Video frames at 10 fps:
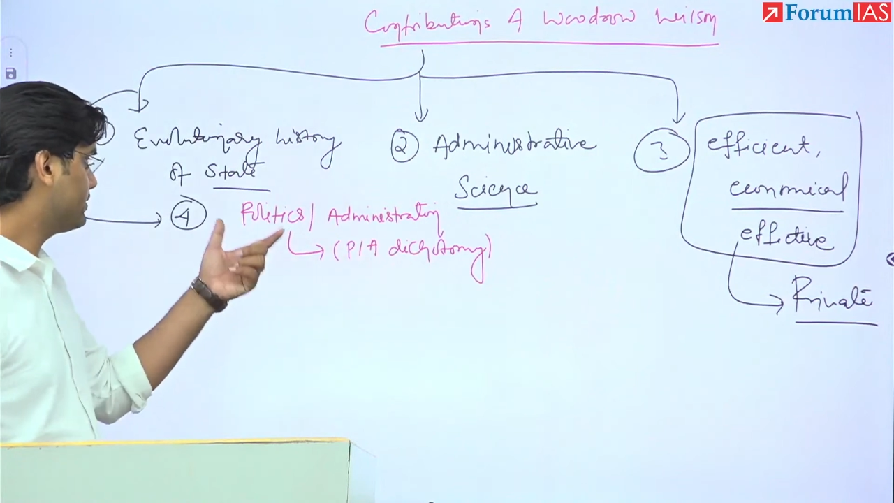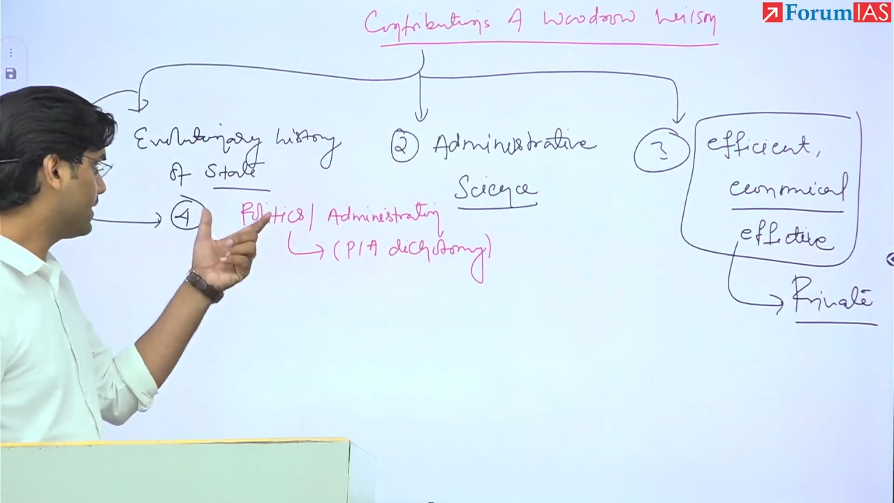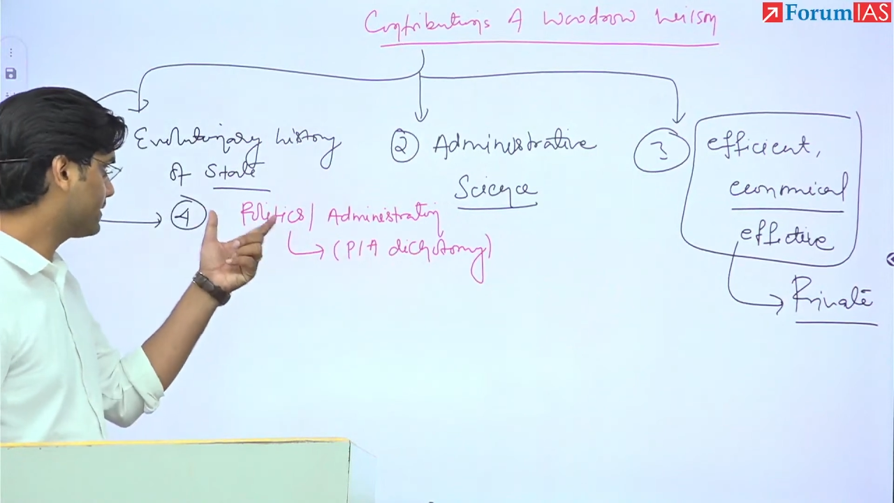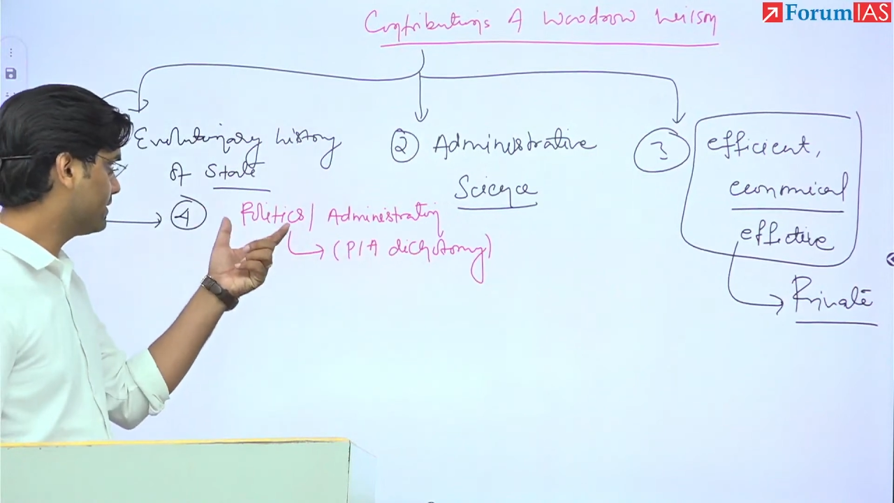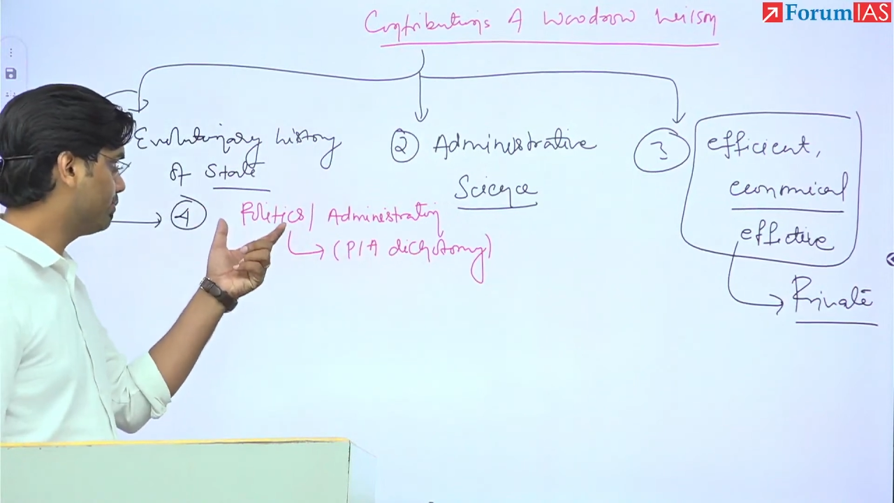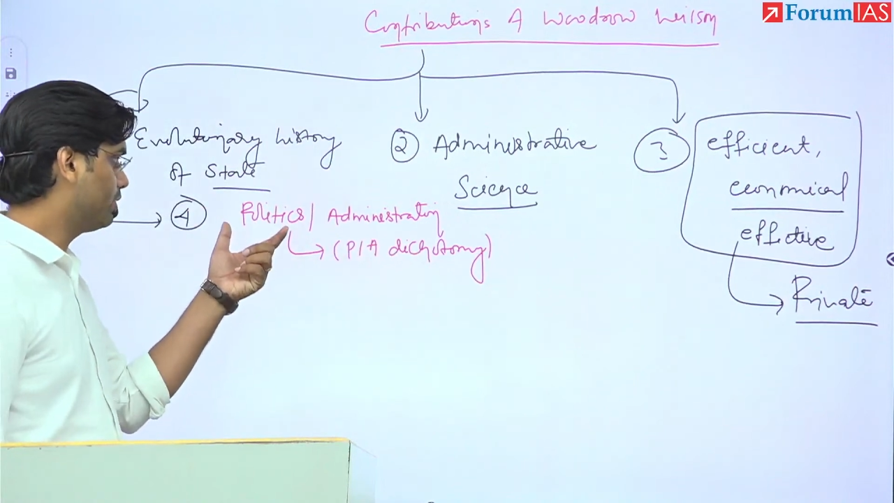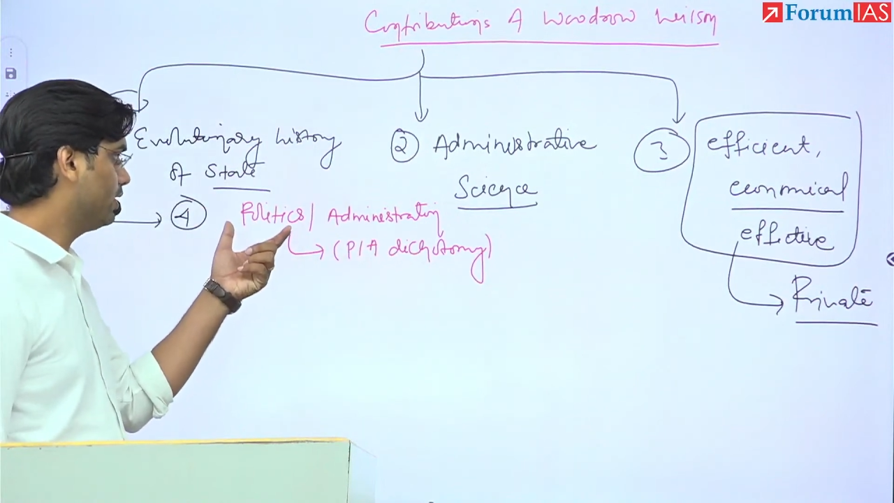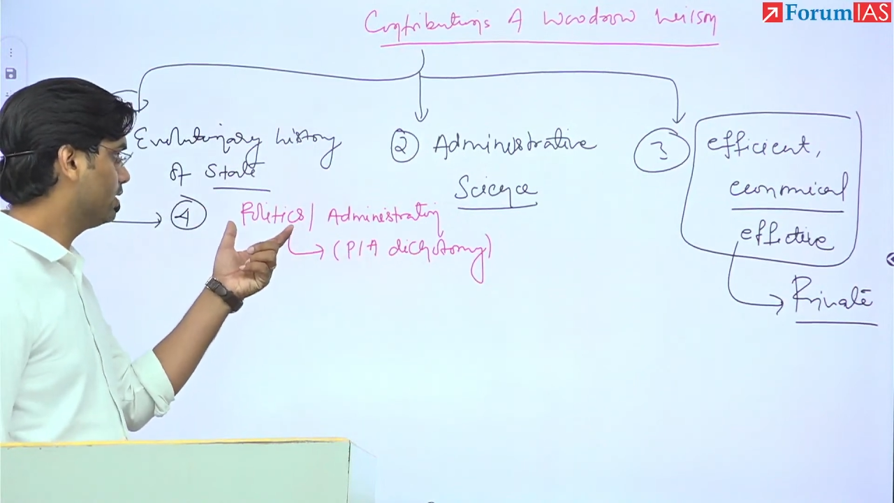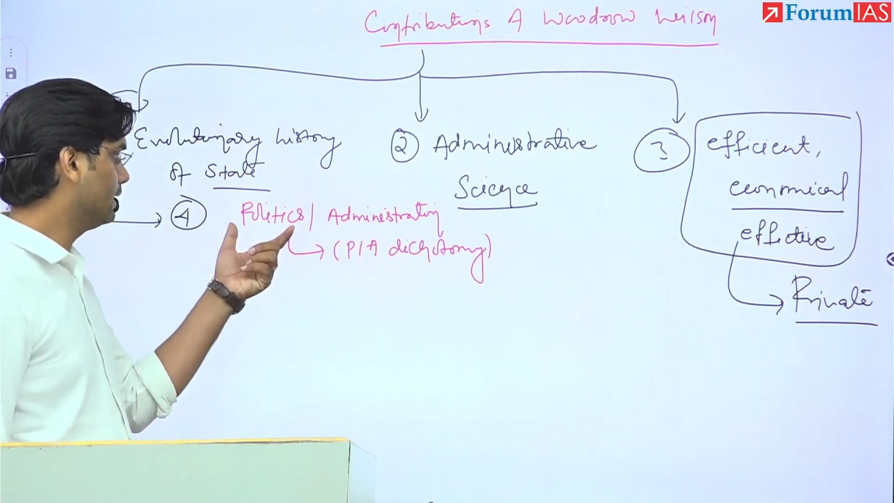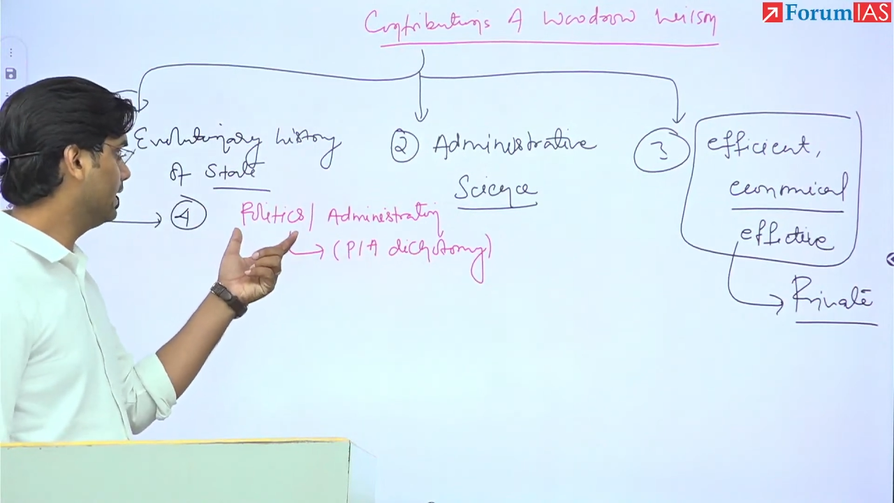
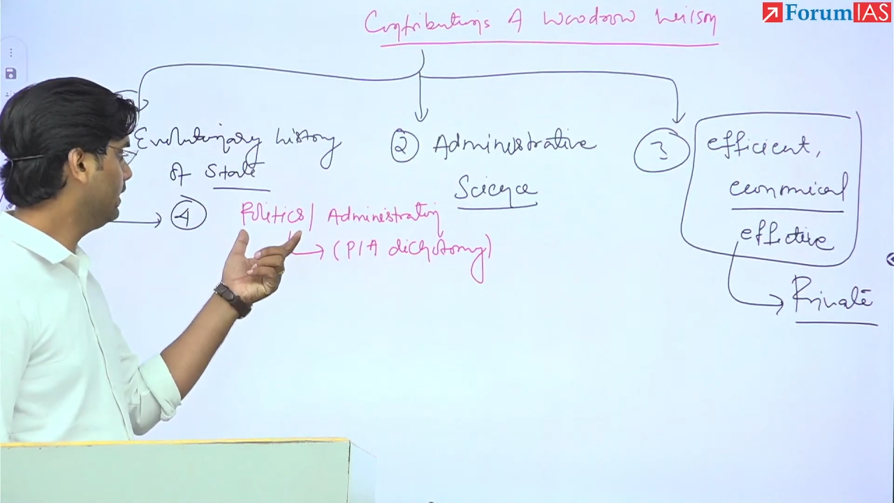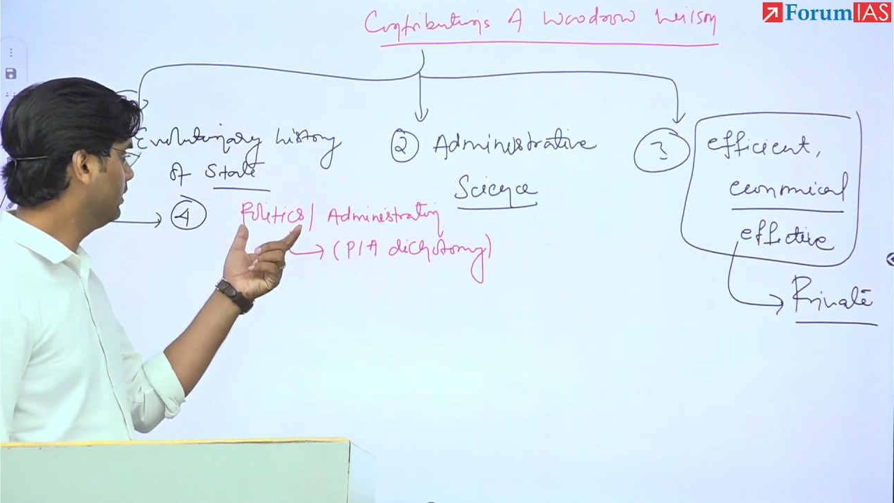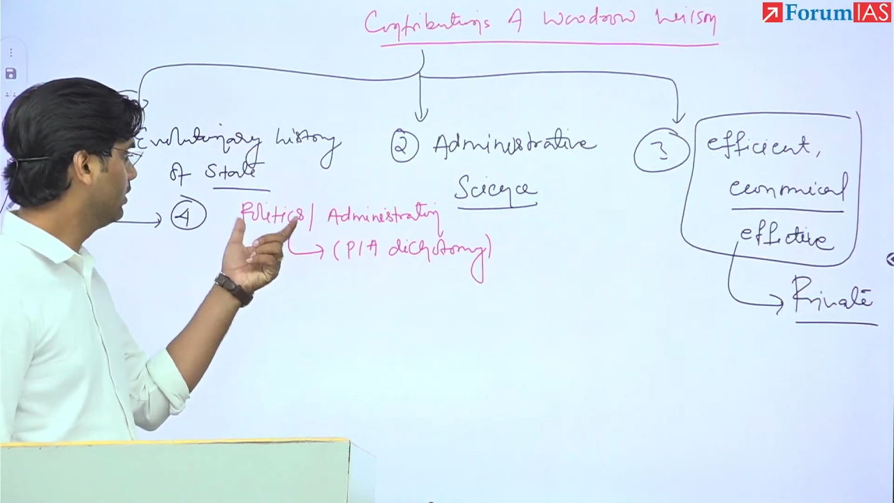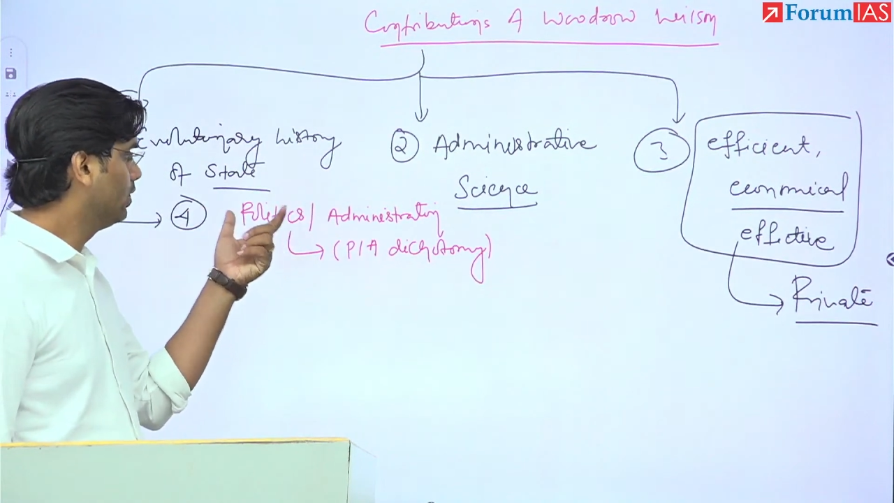accepted that